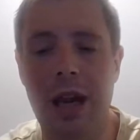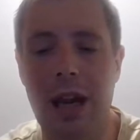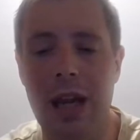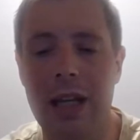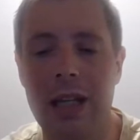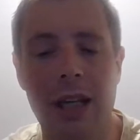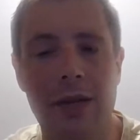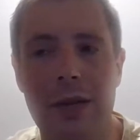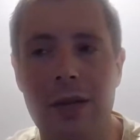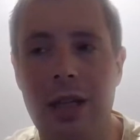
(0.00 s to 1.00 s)
And
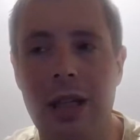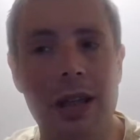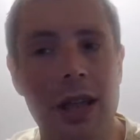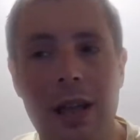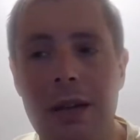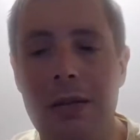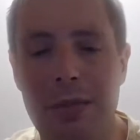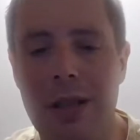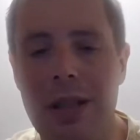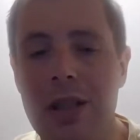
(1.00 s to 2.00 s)
if you need anything,
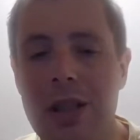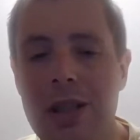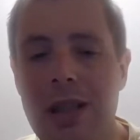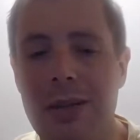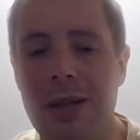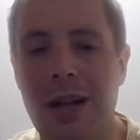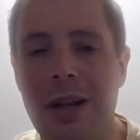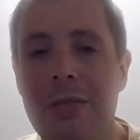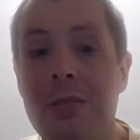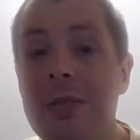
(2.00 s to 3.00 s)
please just let me
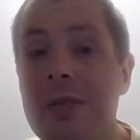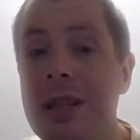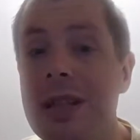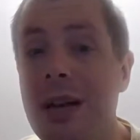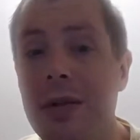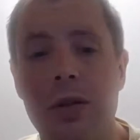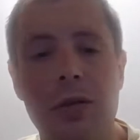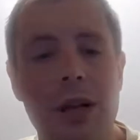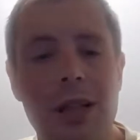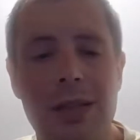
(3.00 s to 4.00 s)
know. Let's have a great